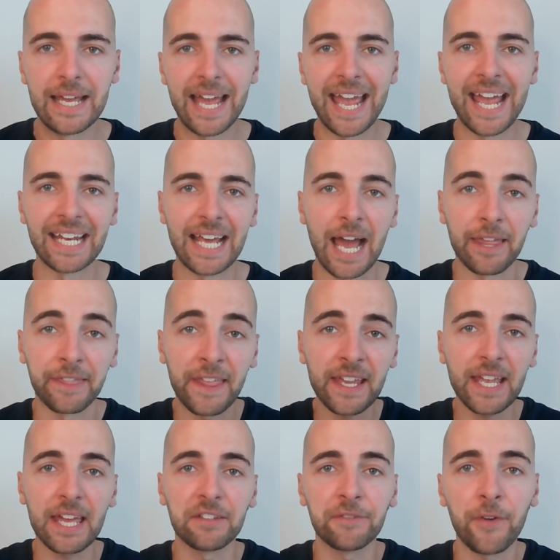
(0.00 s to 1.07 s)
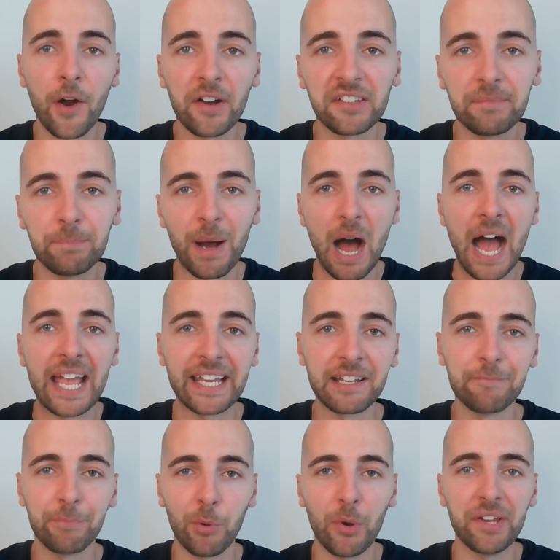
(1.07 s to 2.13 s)
And I think as far as buying
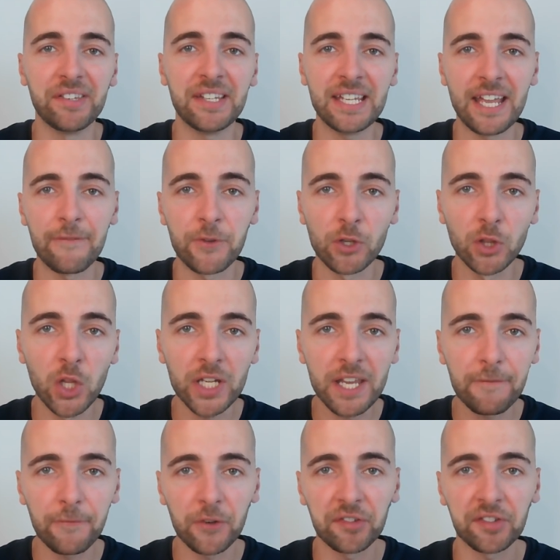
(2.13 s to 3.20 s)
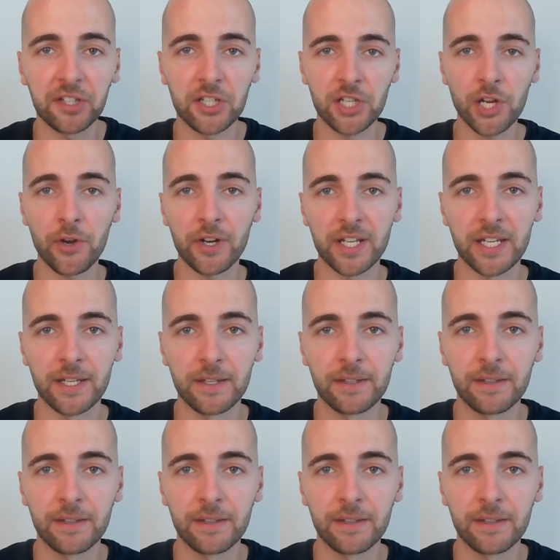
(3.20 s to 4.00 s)
in Boise, if you're looking for security,